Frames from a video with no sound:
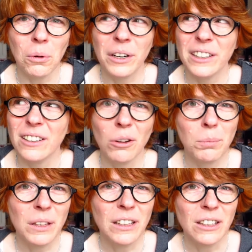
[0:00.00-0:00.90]
or it
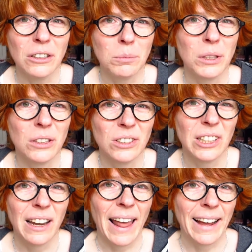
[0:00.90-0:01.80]
not being good because
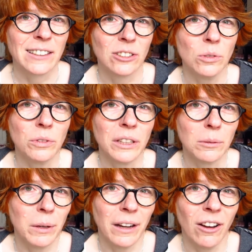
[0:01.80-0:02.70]
it lacks
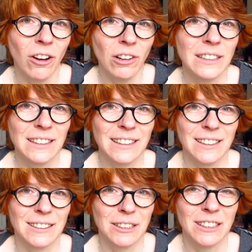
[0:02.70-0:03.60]
story when all it
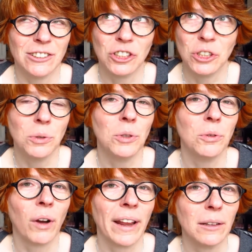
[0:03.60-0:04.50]
does is show you
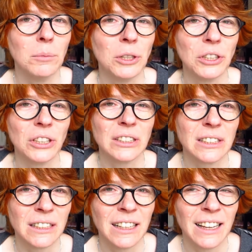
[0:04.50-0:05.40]
great
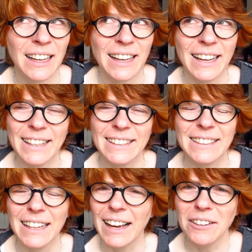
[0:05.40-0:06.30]
images.
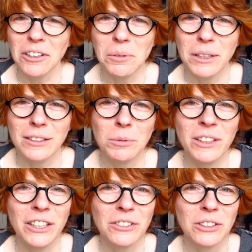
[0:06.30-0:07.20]
And yeah, I don't know where this
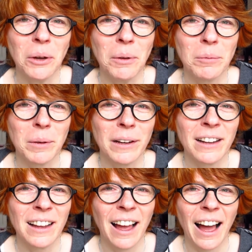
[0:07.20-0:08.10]
video is going,
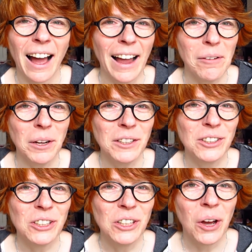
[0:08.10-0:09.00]
but I
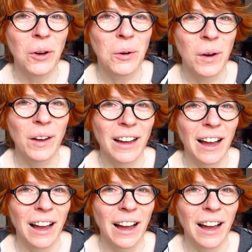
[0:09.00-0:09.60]
wanted to know,